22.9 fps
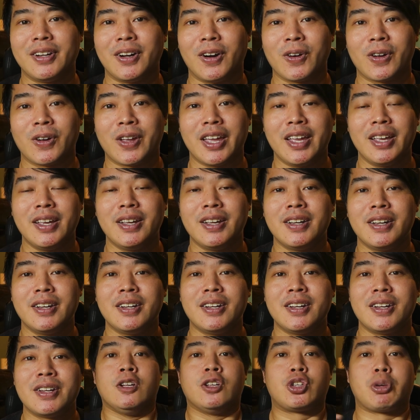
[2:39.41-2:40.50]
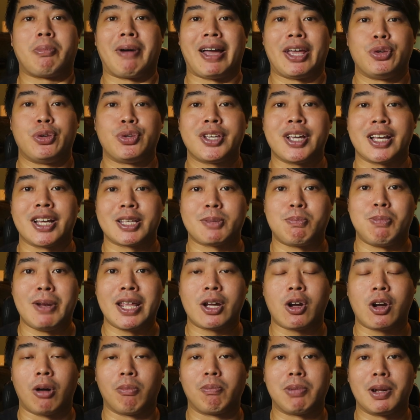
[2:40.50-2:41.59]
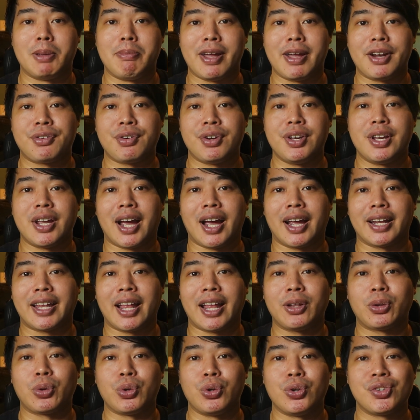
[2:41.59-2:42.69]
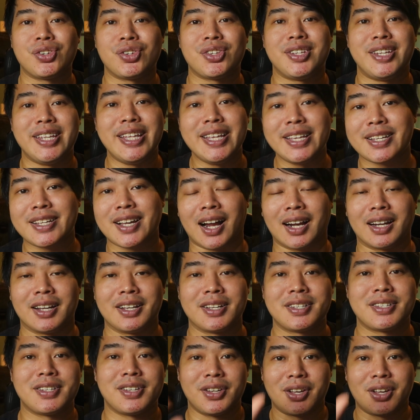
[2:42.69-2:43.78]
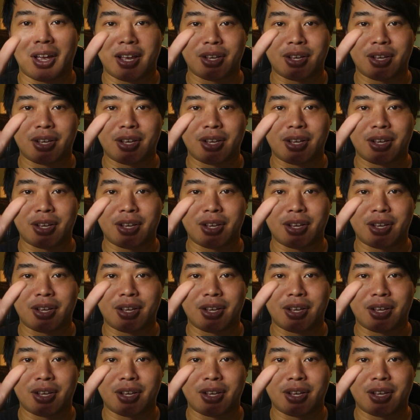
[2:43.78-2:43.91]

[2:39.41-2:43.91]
Okay? So by using a split complementary, I tend to use these colors,